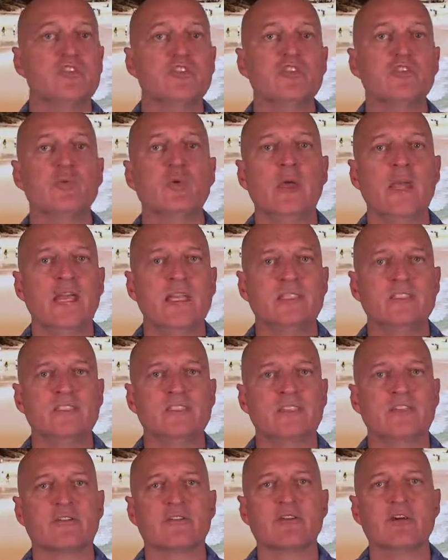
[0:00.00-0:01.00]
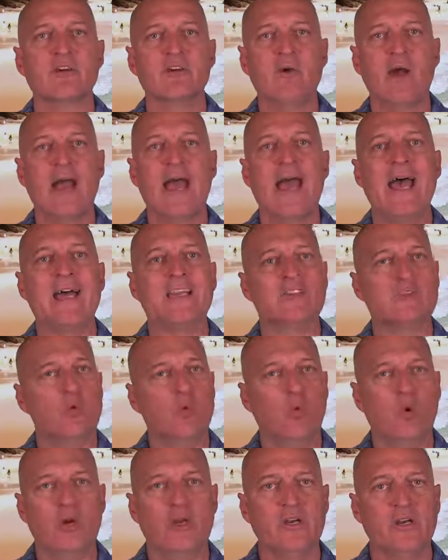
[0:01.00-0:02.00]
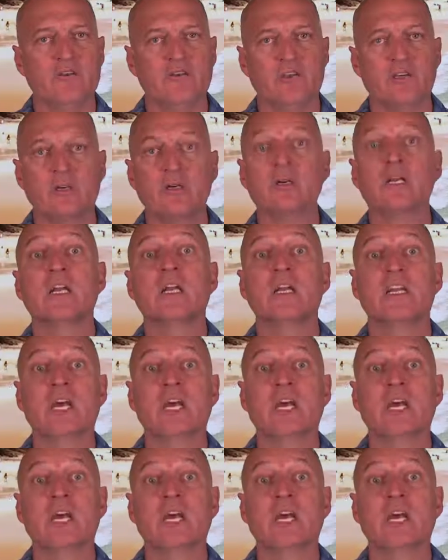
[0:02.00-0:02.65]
280 at whatever,